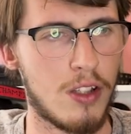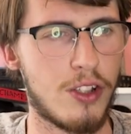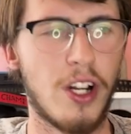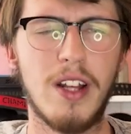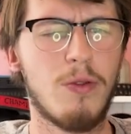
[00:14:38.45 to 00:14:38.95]
it's
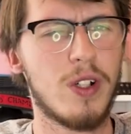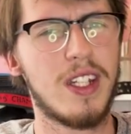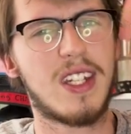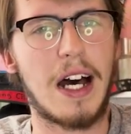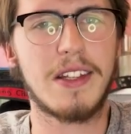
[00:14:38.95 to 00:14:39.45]
not even what he
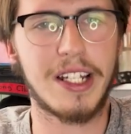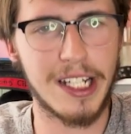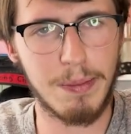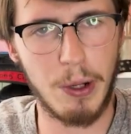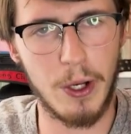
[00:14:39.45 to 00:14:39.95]
does in
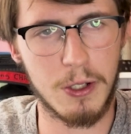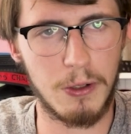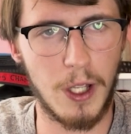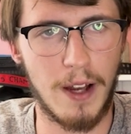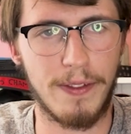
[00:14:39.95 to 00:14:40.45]
his
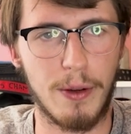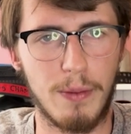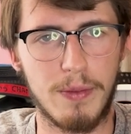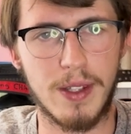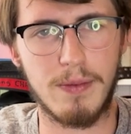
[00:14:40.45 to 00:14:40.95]
personal life
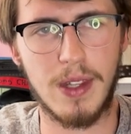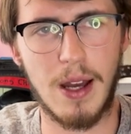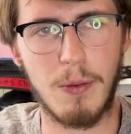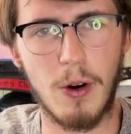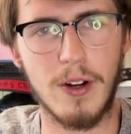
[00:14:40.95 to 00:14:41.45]

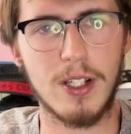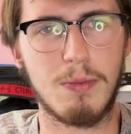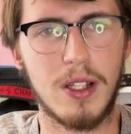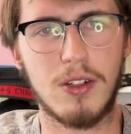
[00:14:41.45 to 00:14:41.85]
that worries me.